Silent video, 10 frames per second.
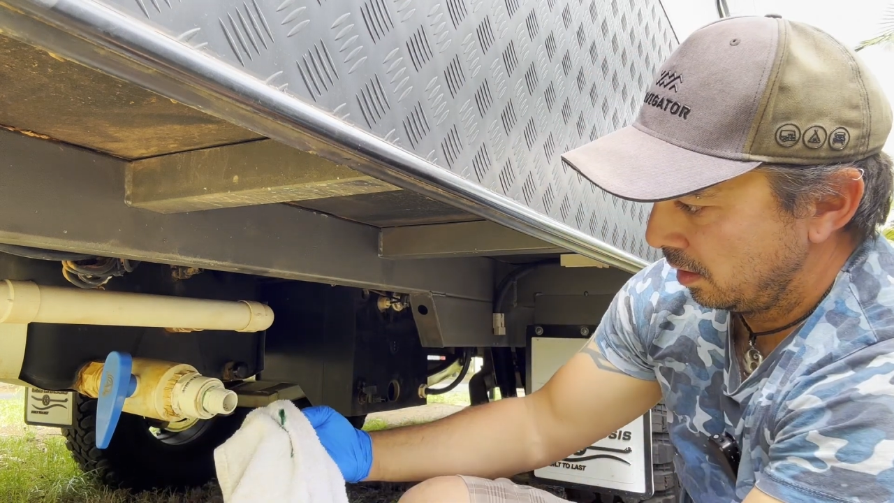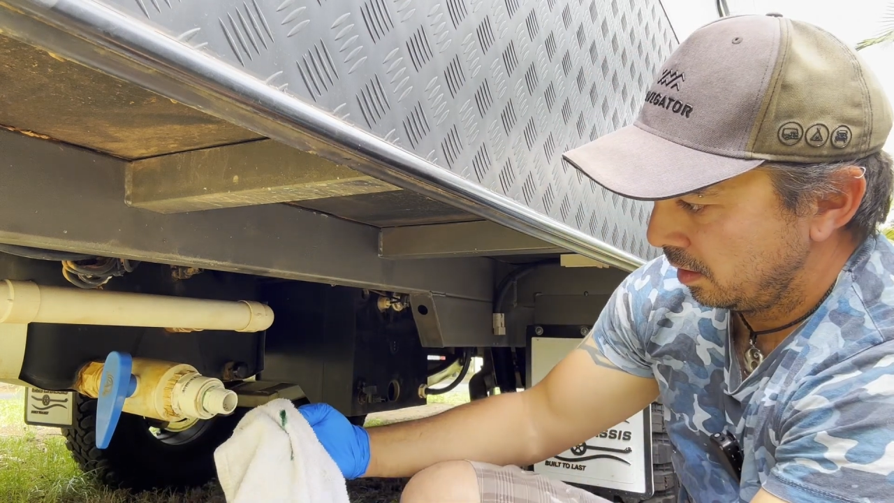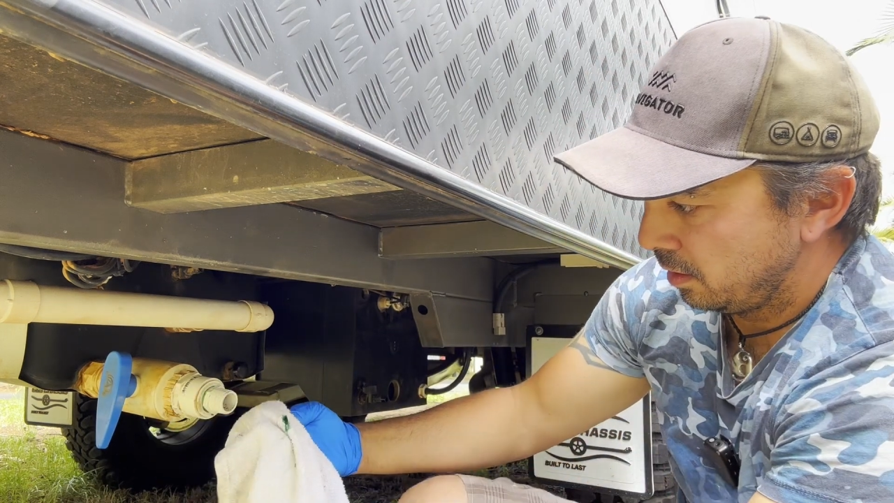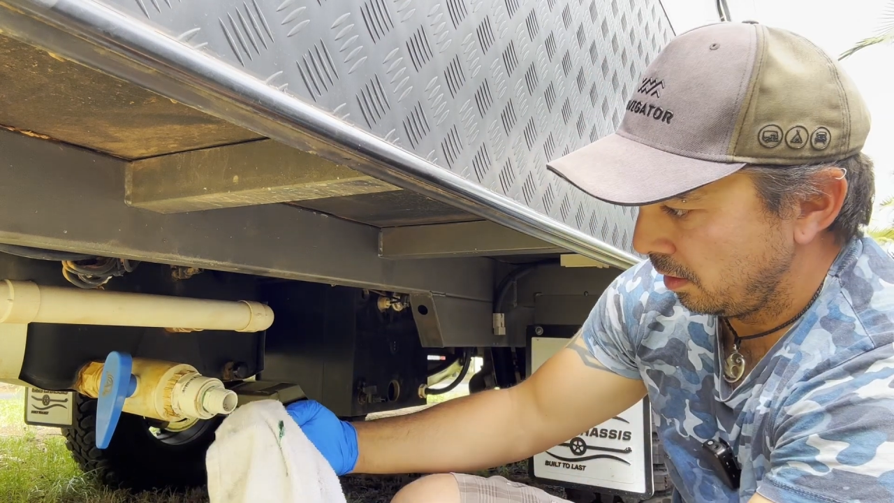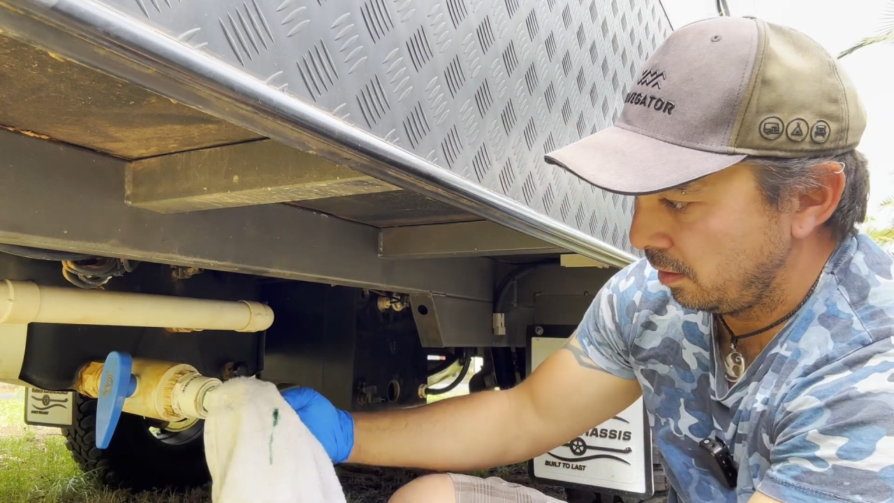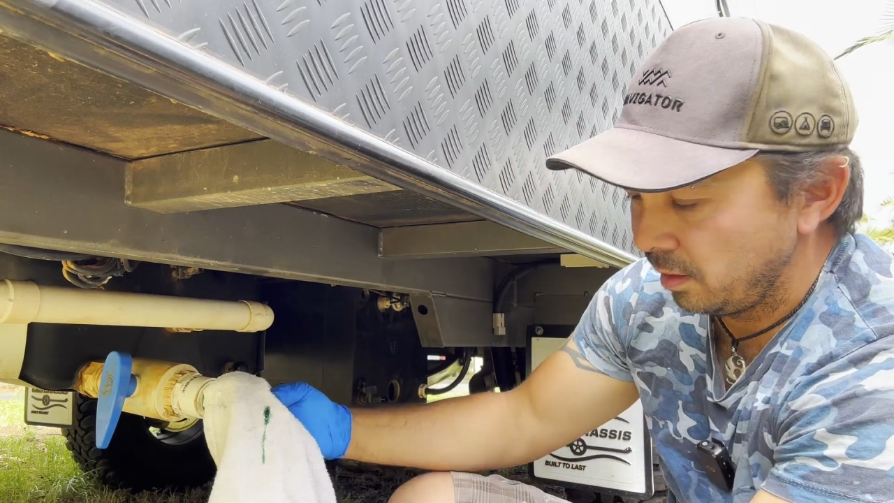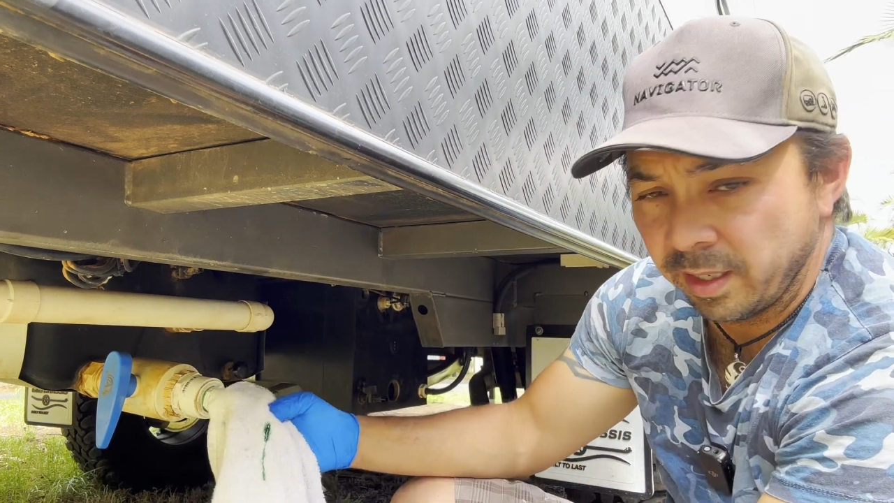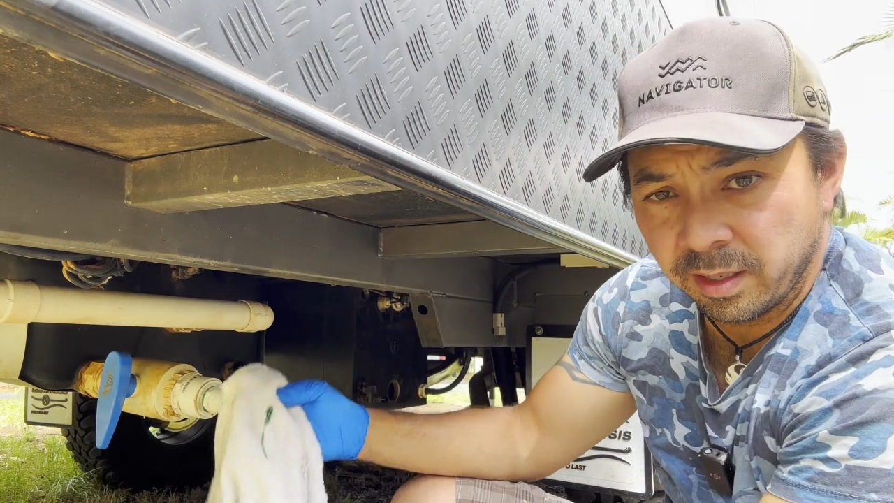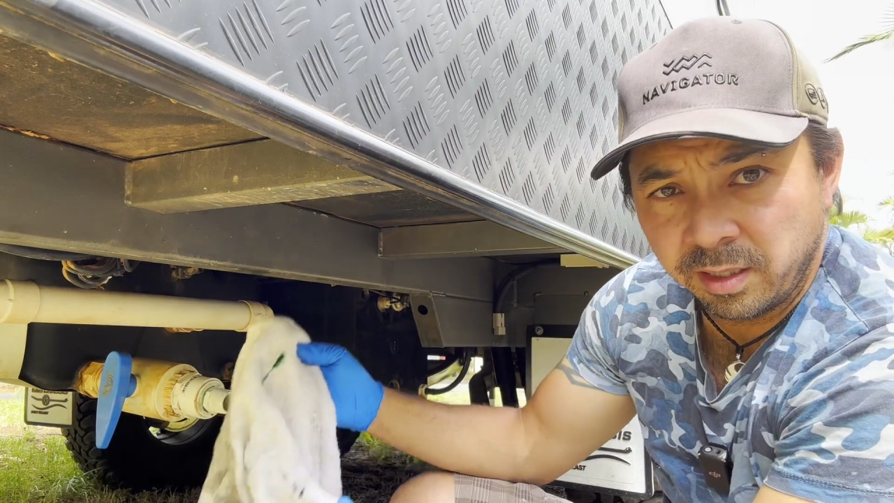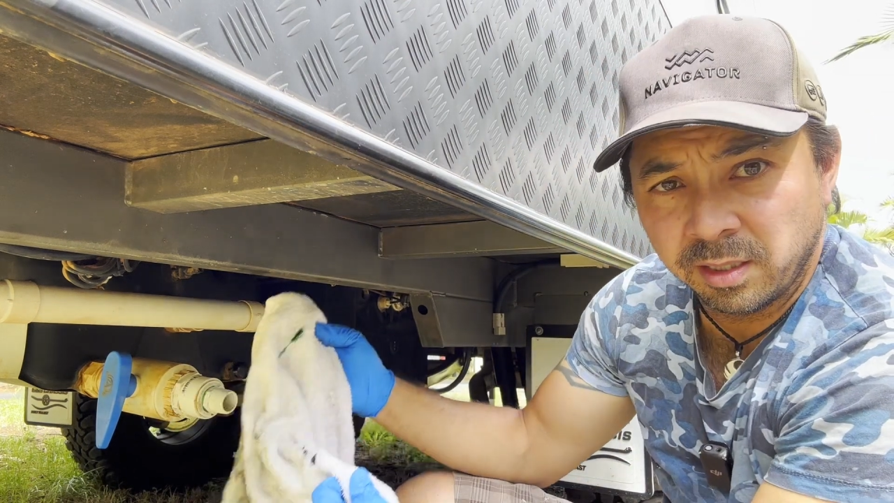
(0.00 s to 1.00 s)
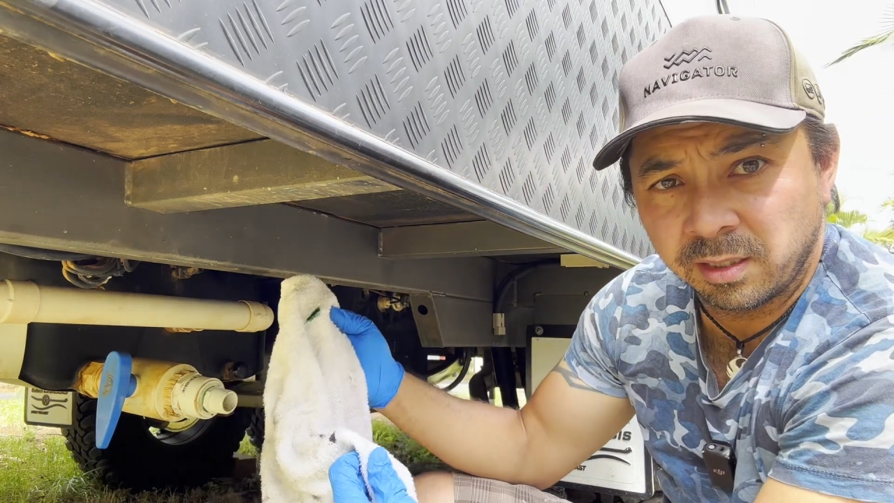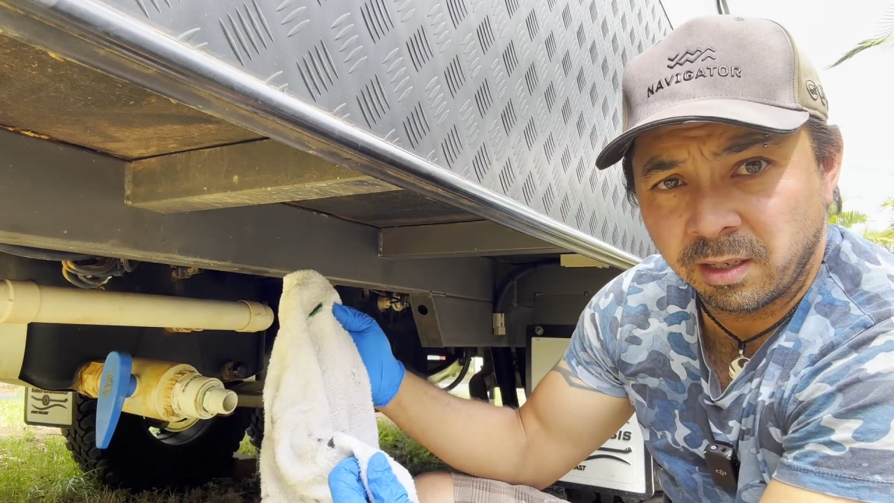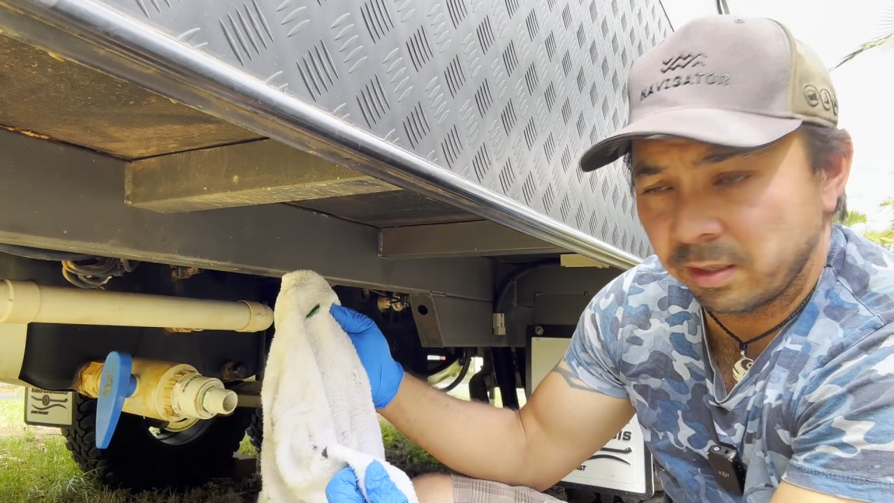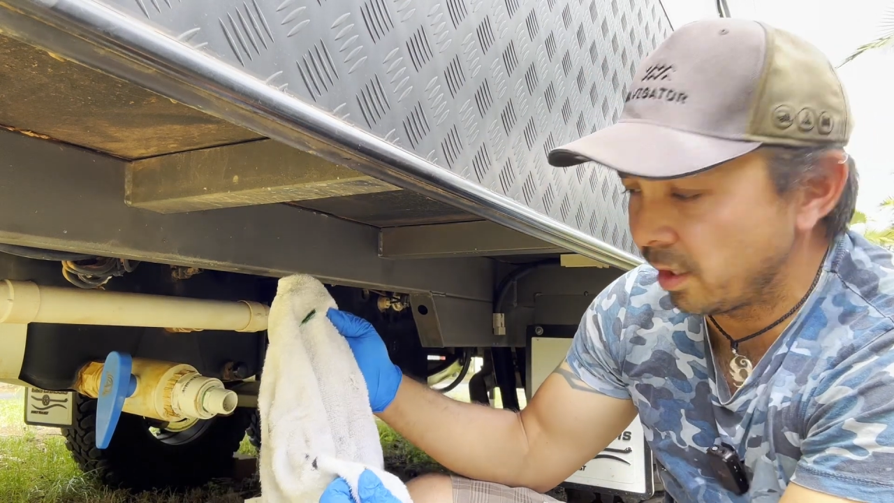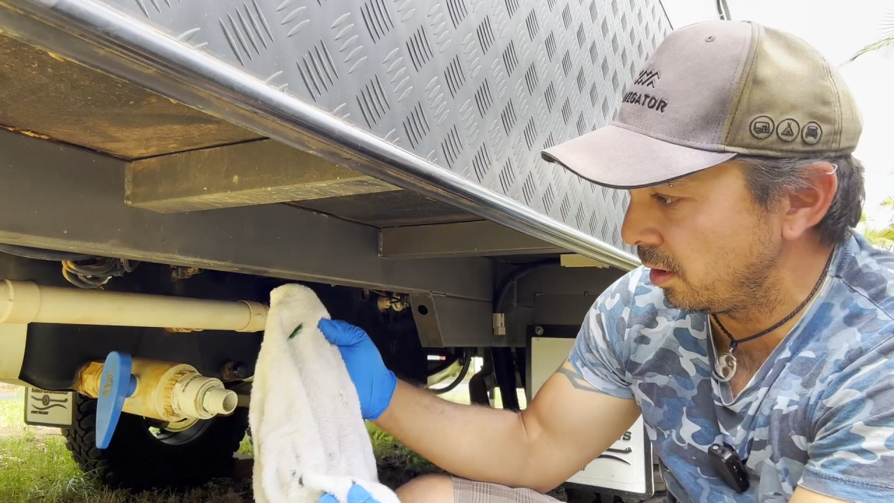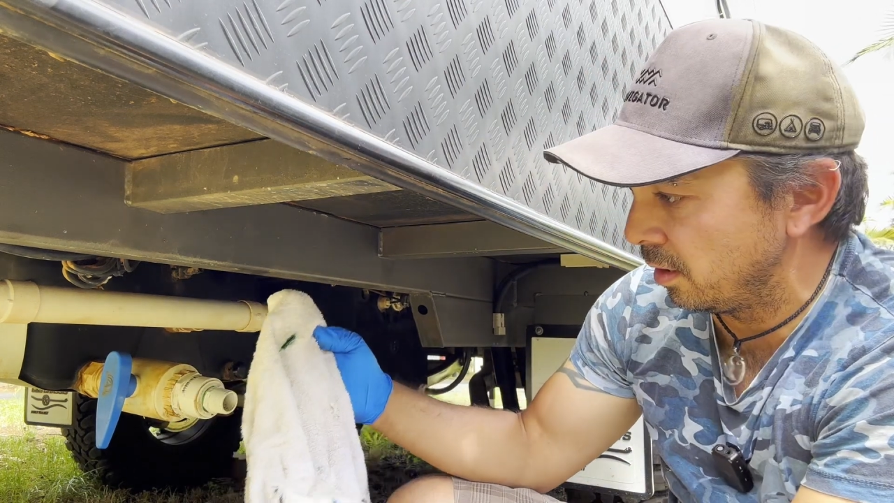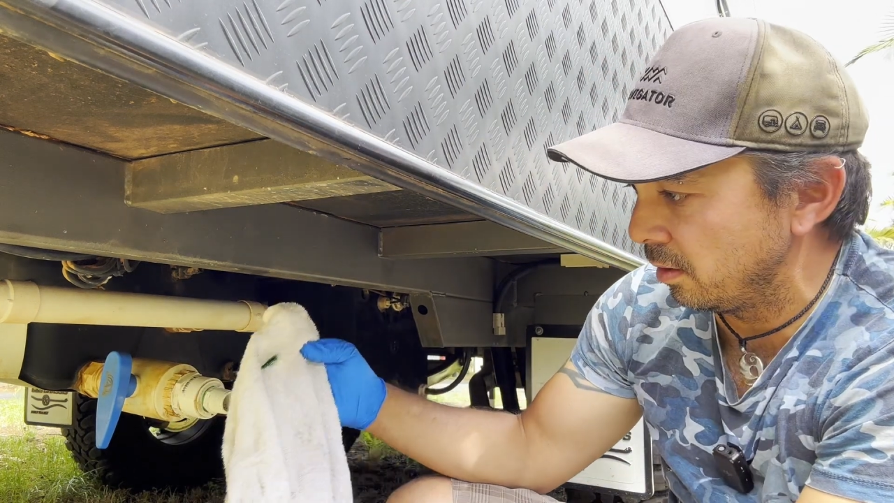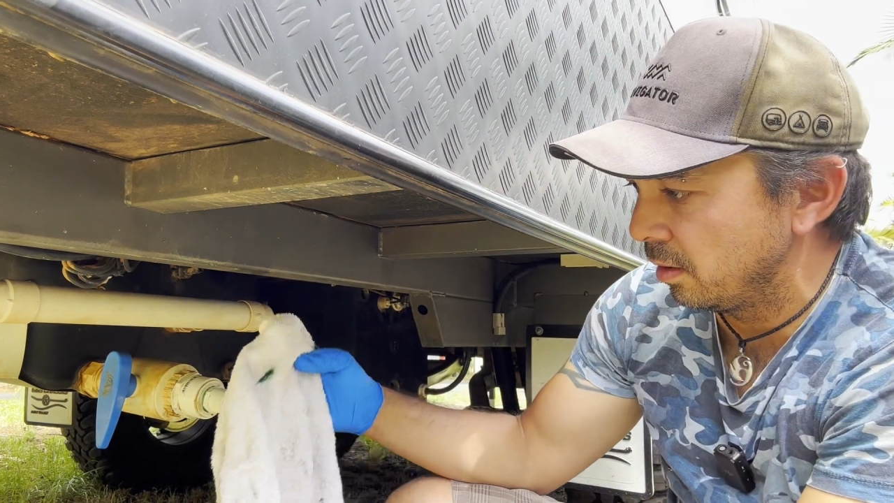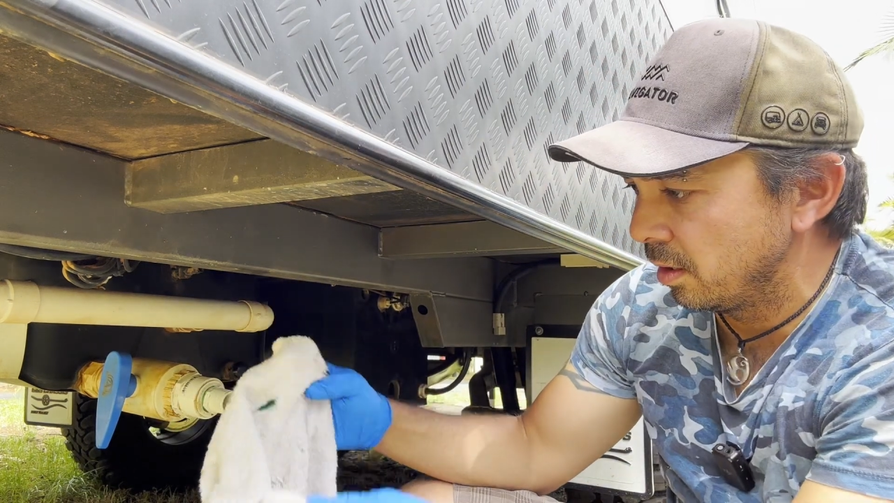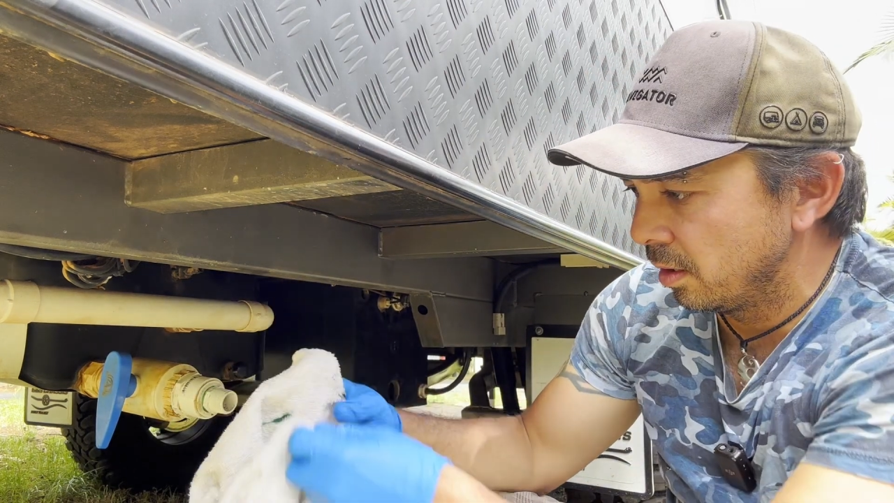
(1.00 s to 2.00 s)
So now you just got to get your